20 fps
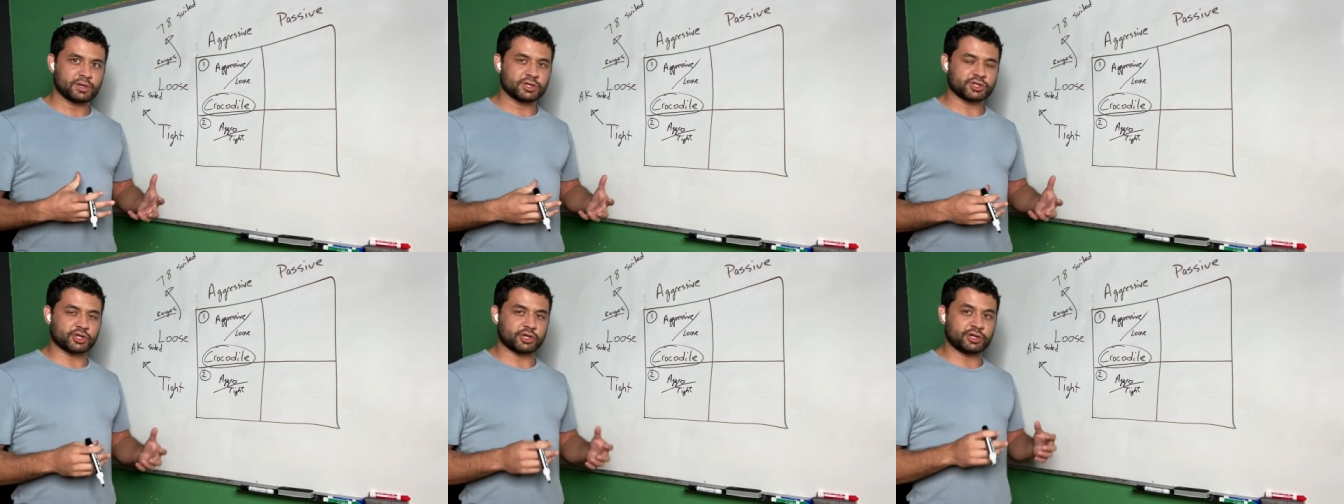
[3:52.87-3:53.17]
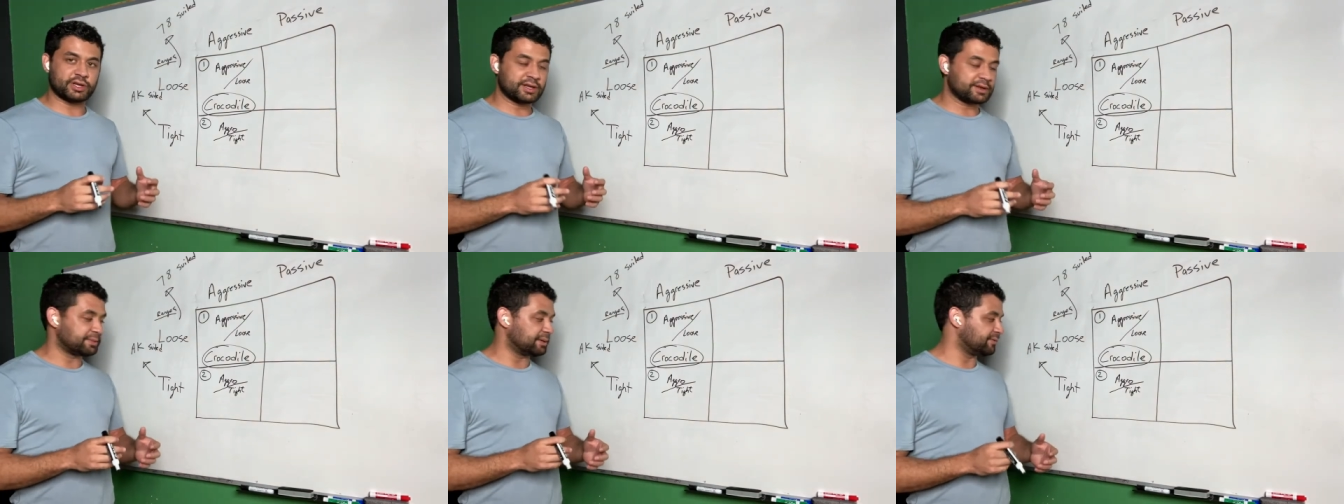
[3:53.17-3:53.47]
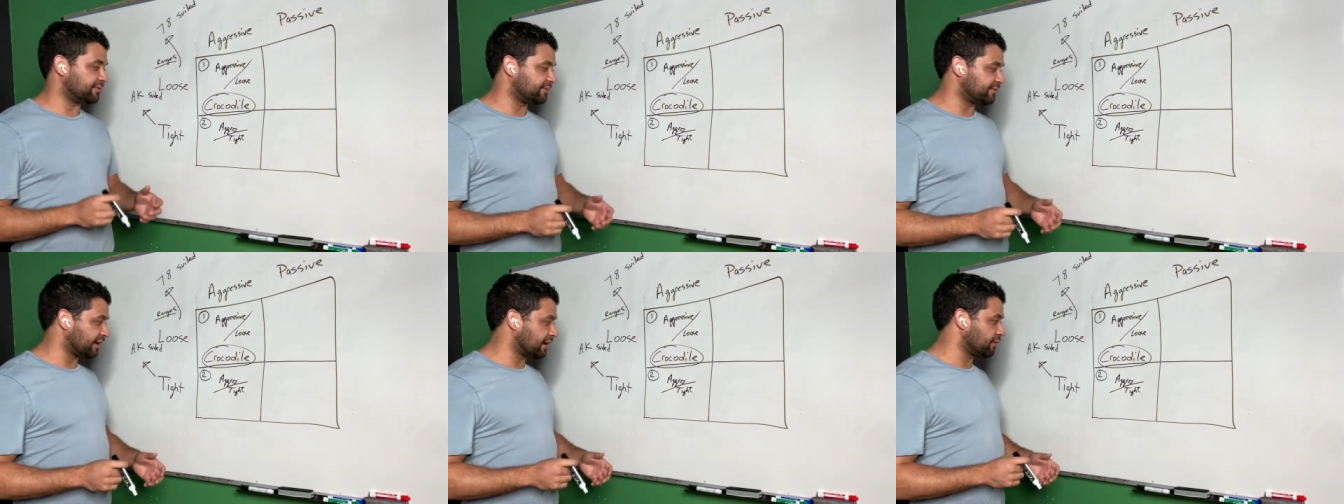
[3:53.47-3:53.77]
So you need to
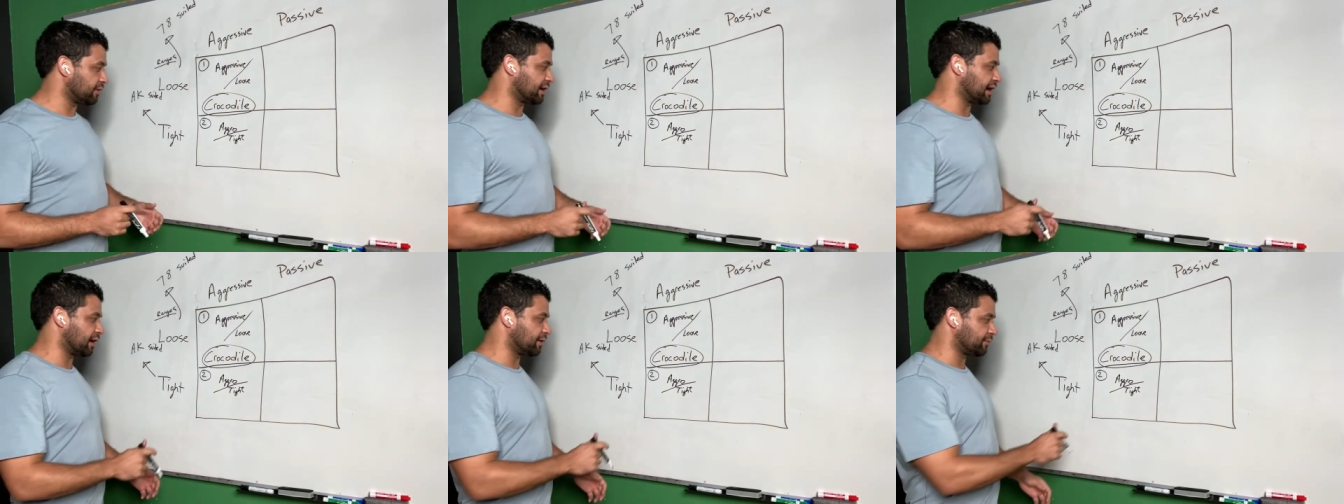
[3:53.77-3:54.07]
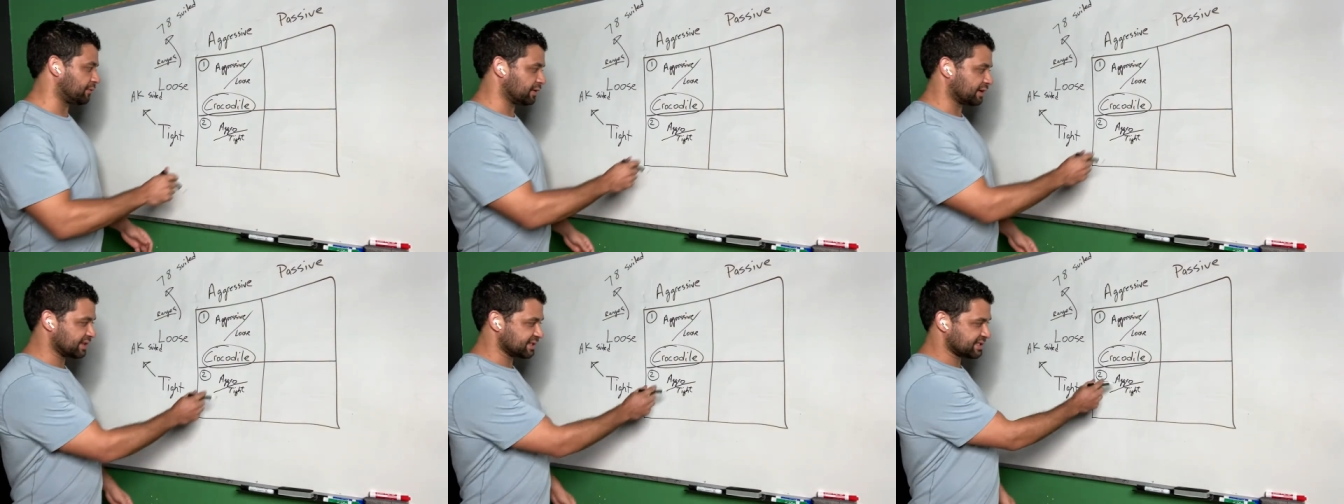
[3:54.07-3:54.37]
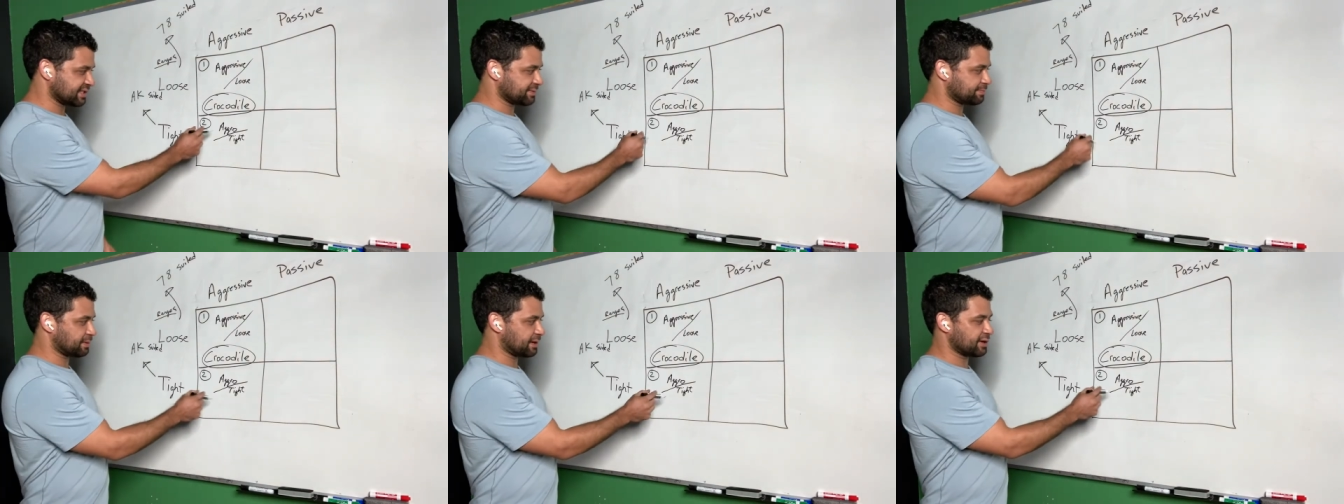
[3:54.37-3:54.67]
be very careful
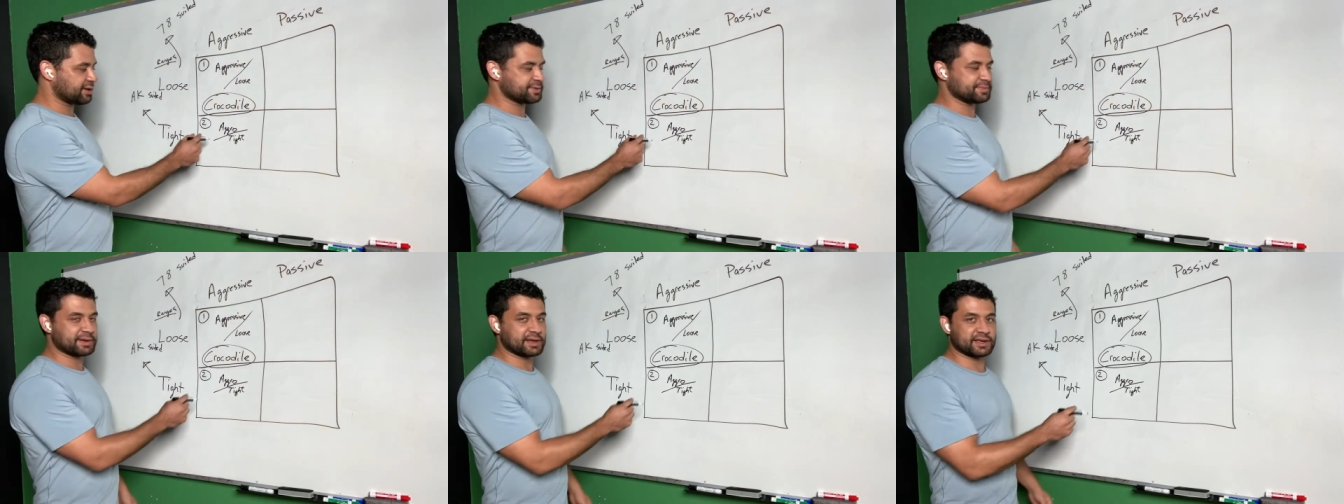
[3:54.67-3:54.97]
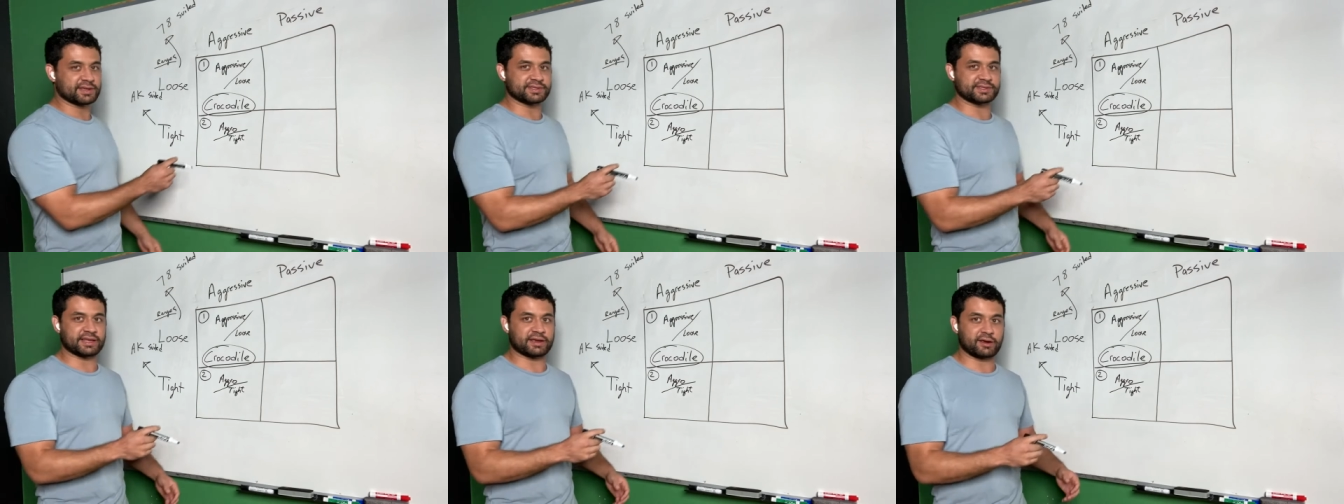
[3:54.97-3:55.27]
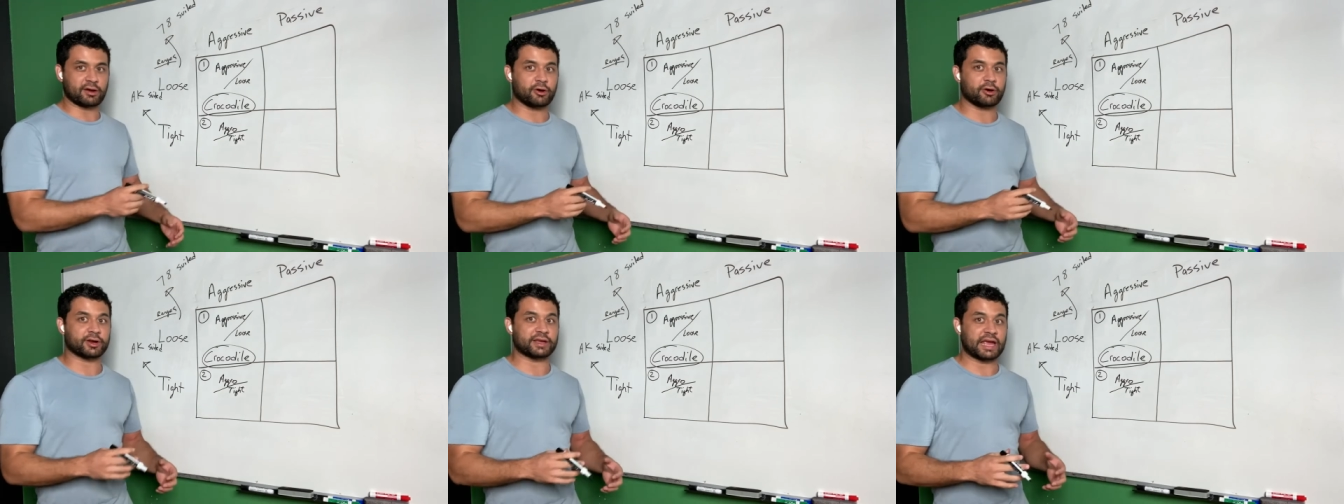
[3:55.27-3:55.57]
against these players because
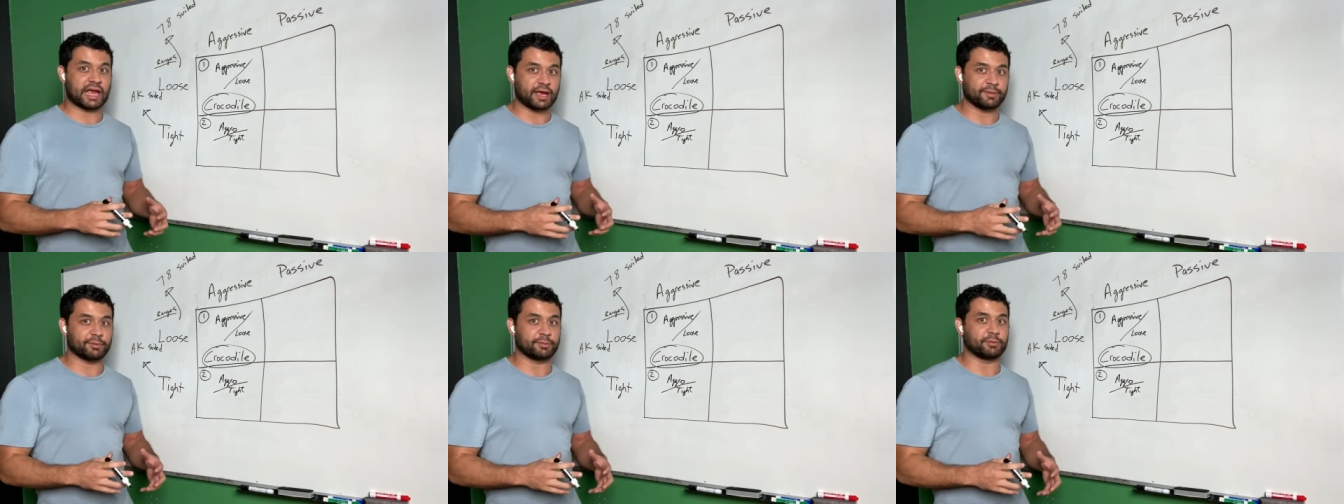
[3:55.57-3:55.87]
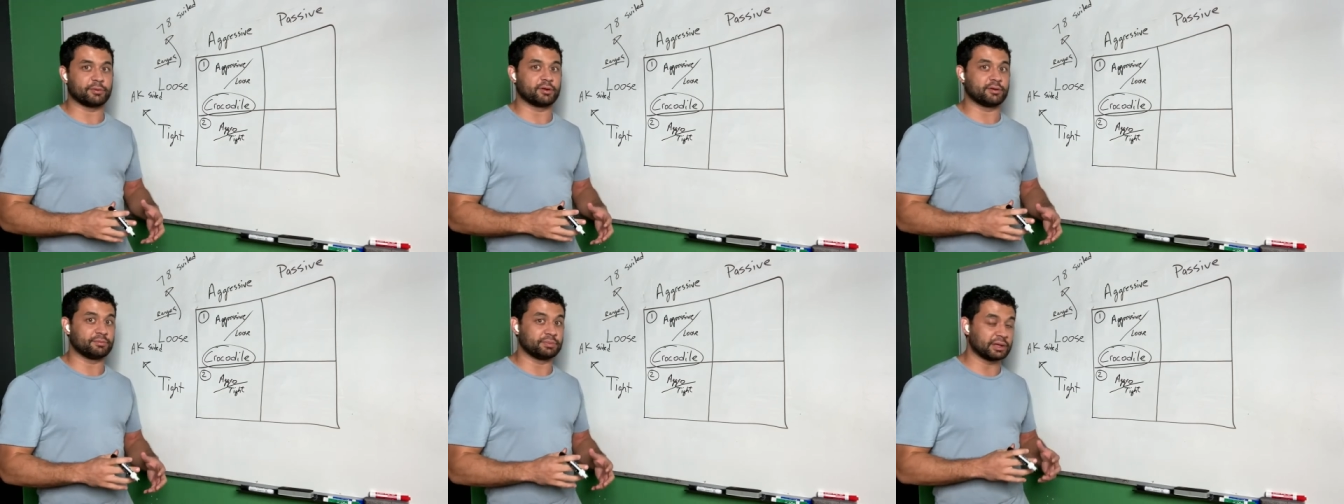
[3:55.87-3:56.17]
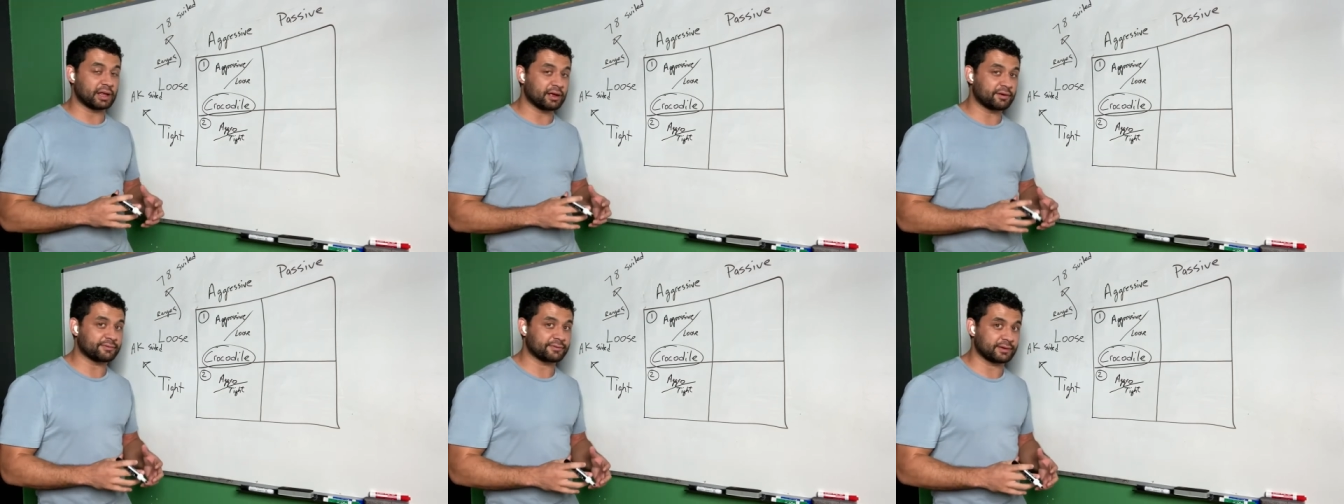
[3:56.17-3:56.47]
they are capable of
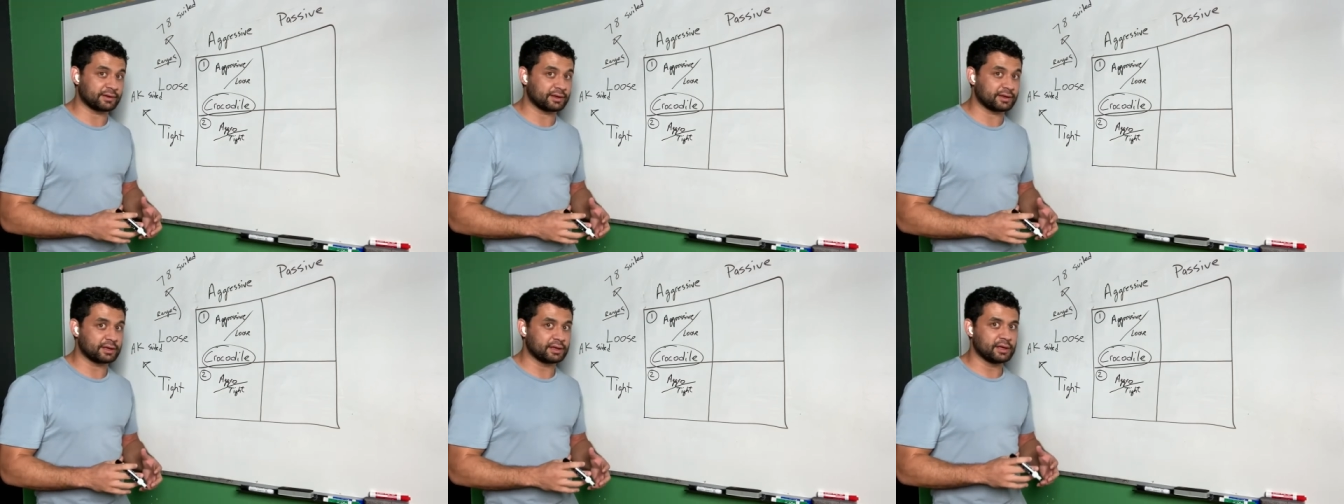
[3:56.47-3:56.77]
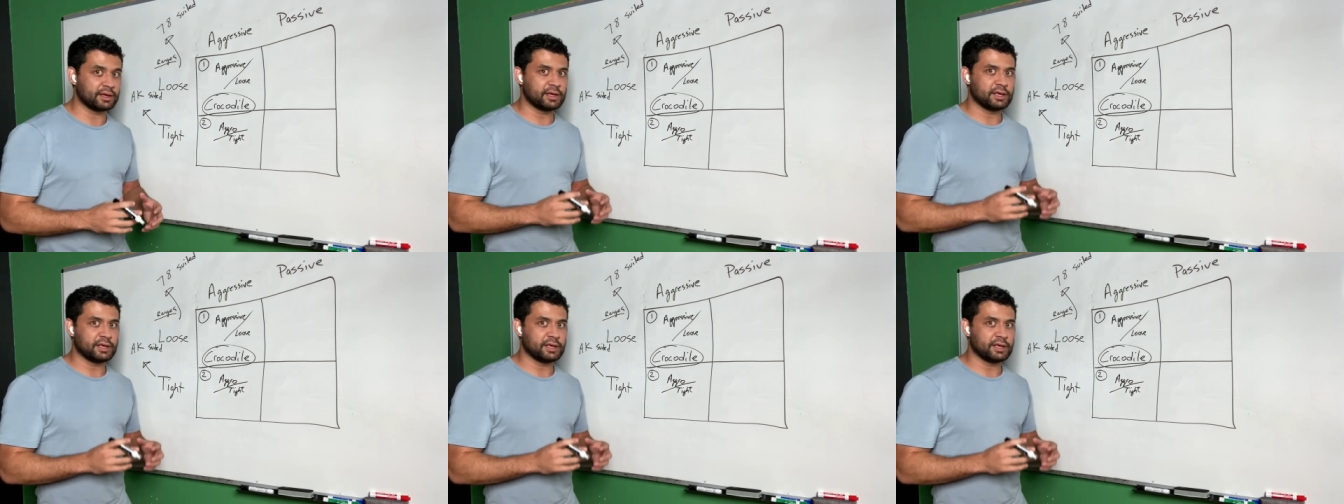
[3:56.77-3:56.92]
bluffing.